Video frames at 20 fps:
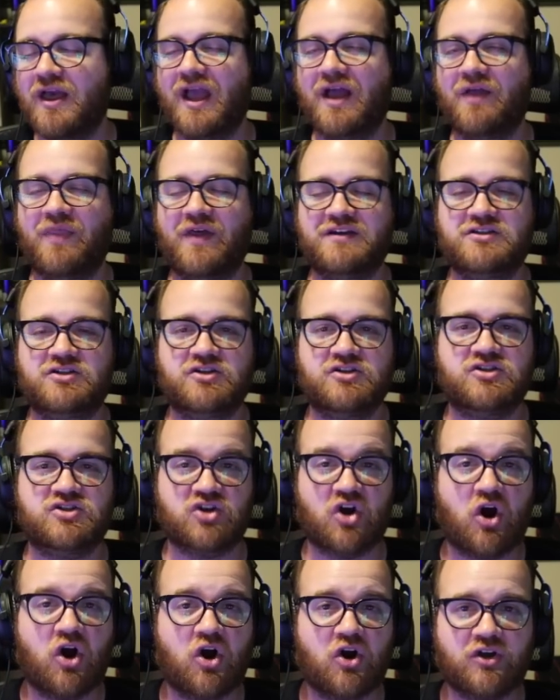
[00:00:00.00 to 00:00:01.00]
It lets
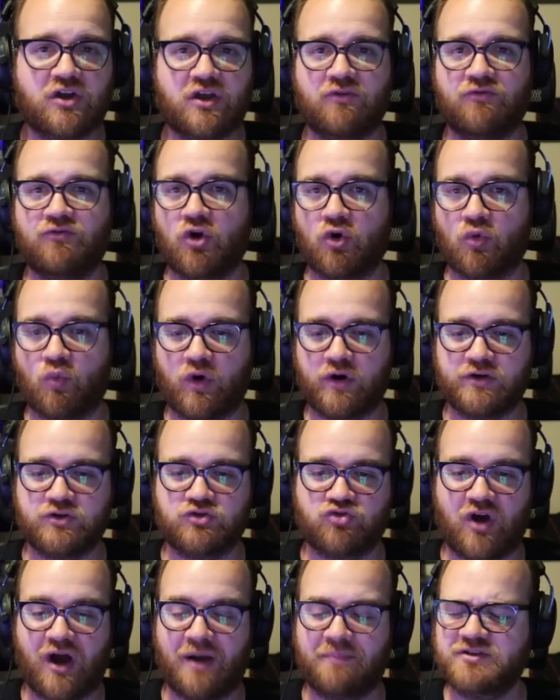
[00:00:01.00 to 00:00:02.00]
Kazar give your
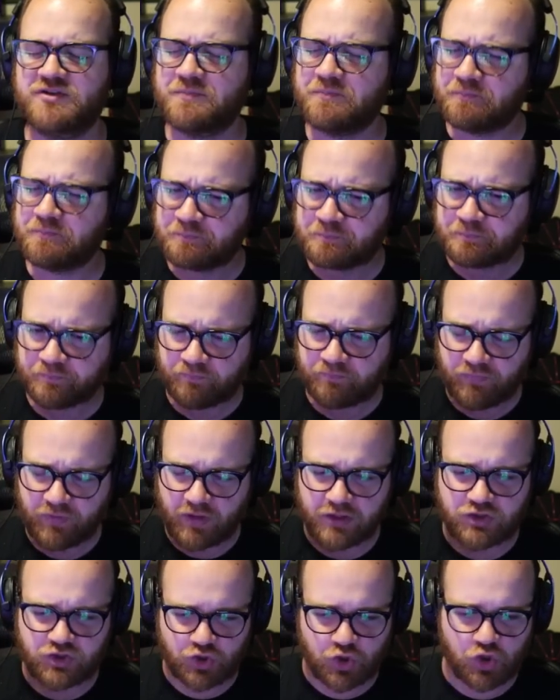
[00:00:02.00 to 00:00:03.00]
1-drops
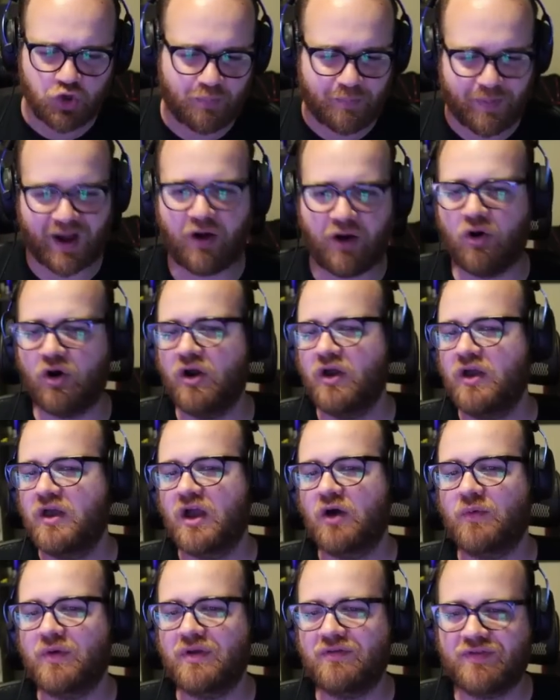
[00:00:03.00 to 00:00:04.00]
2 power,
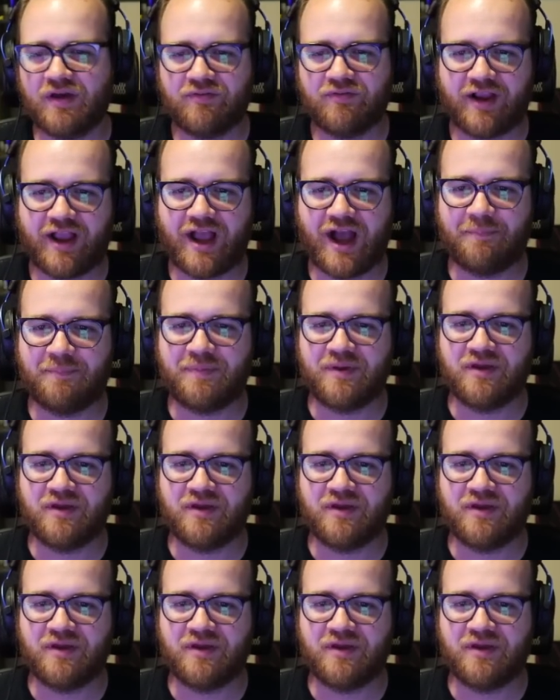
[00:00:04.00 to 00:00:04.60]
and we even have a copy